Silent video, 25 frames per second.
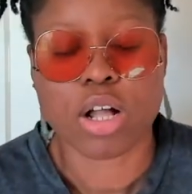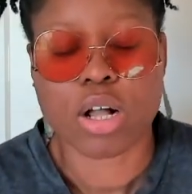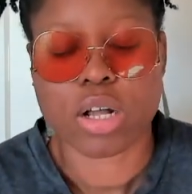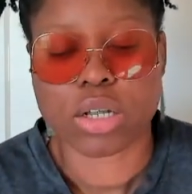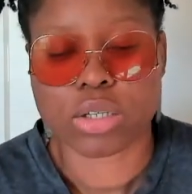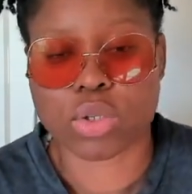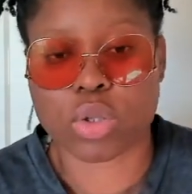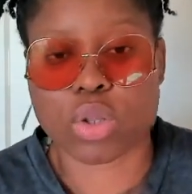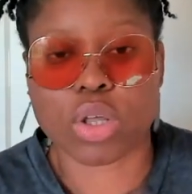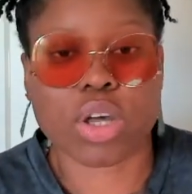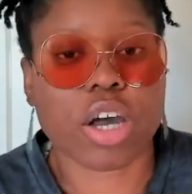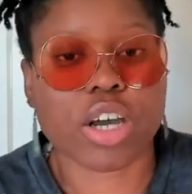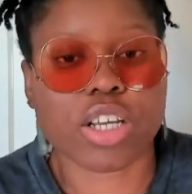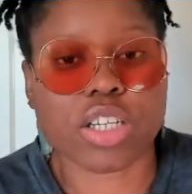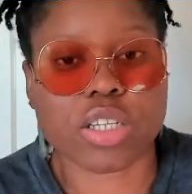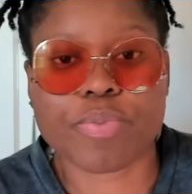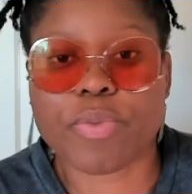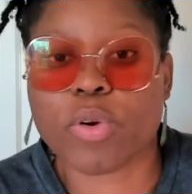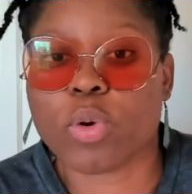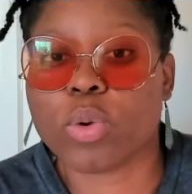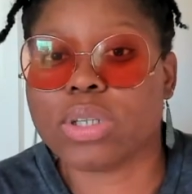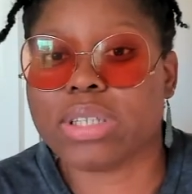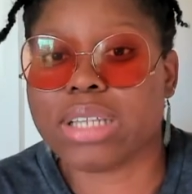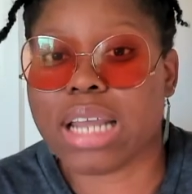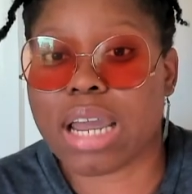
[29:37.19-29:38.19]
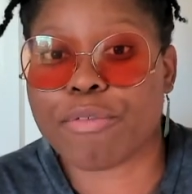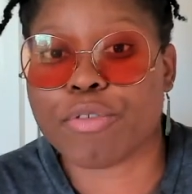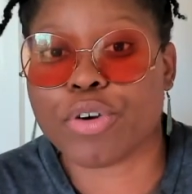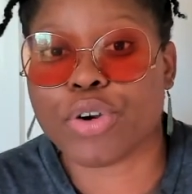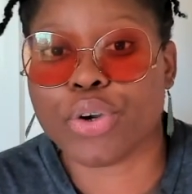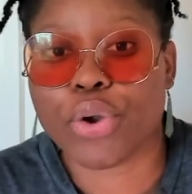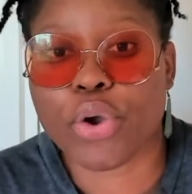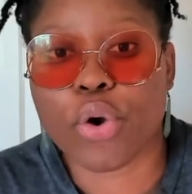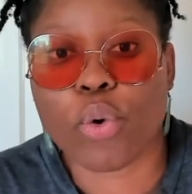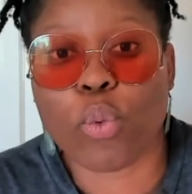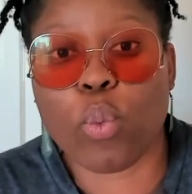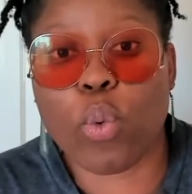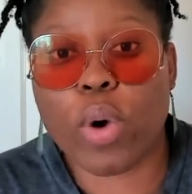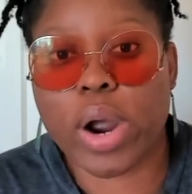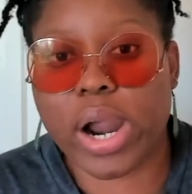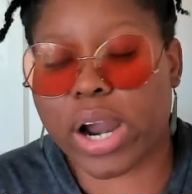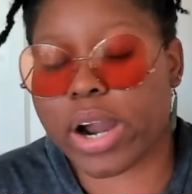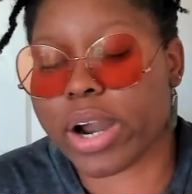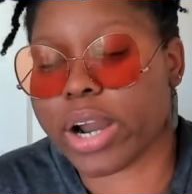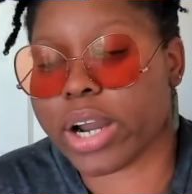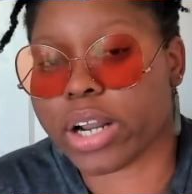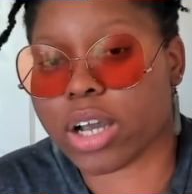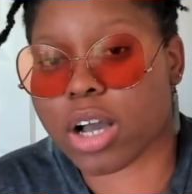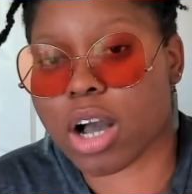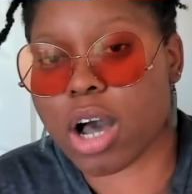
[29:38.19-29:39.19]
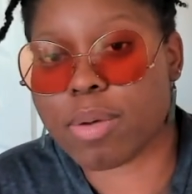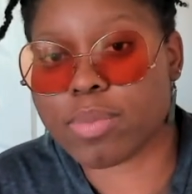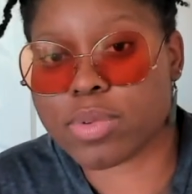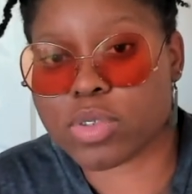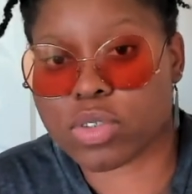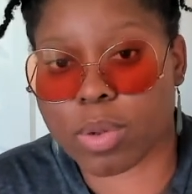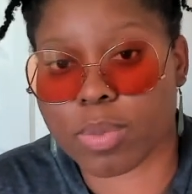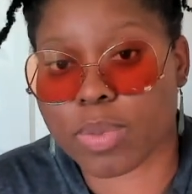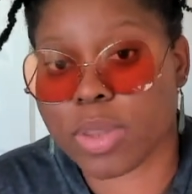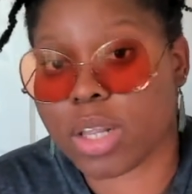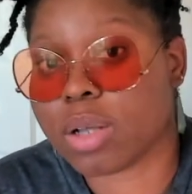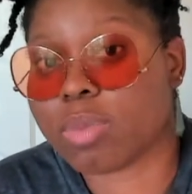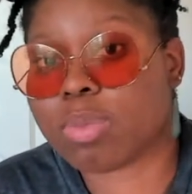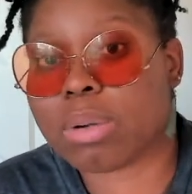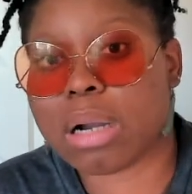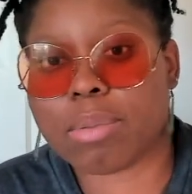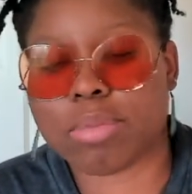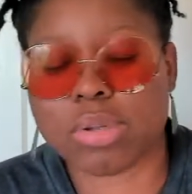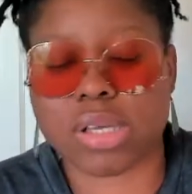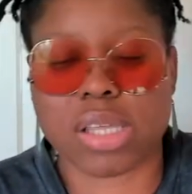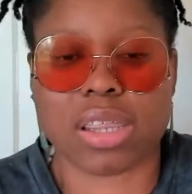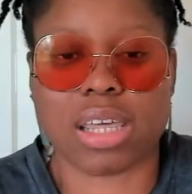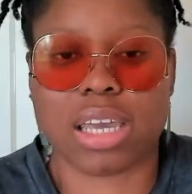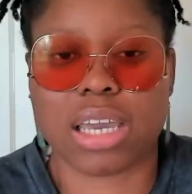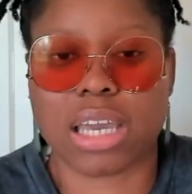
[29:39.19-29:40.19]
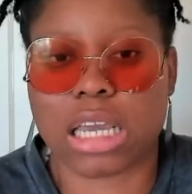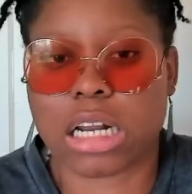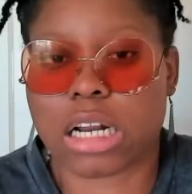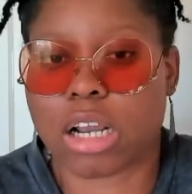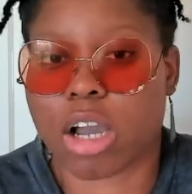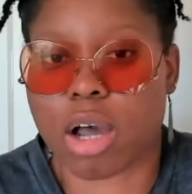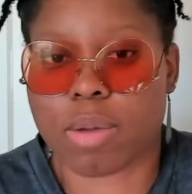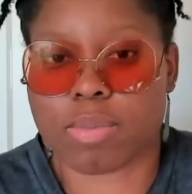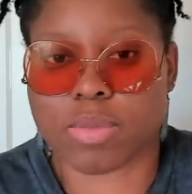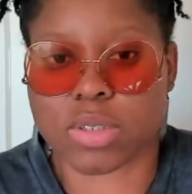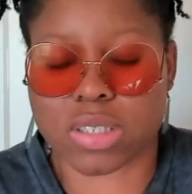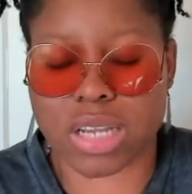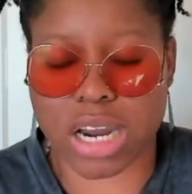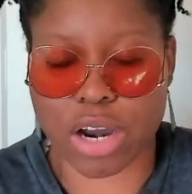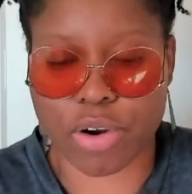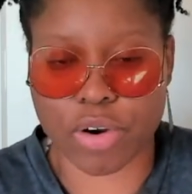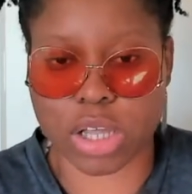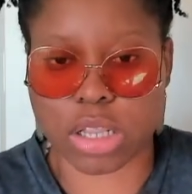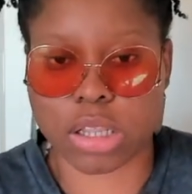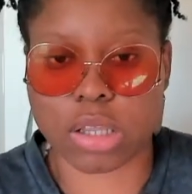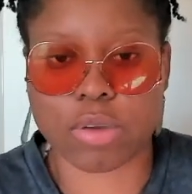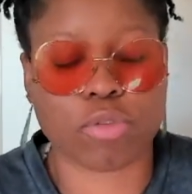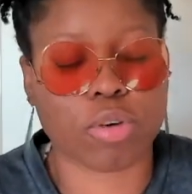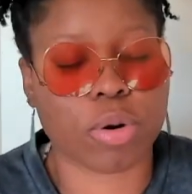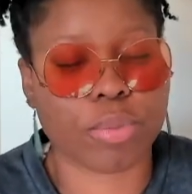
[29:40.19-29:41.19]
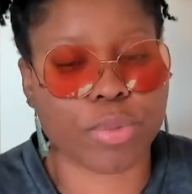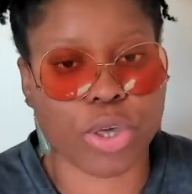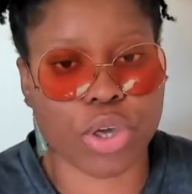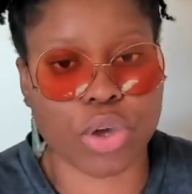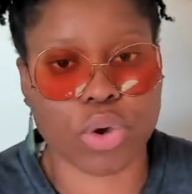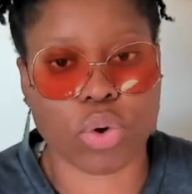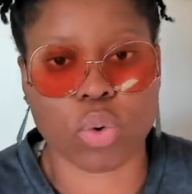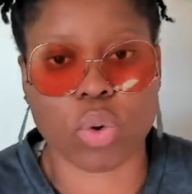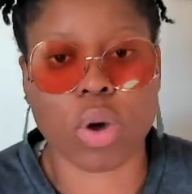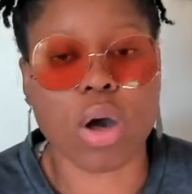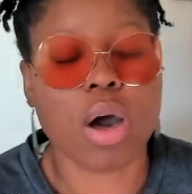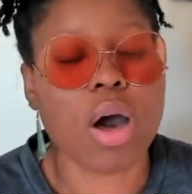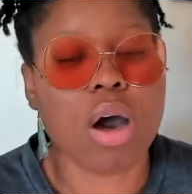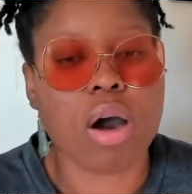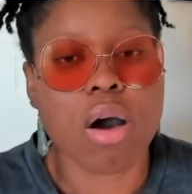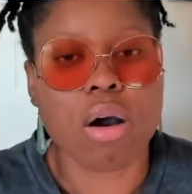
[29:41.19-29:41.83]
So the customer will never know where it comes from. They'll probably think it comes directly from you.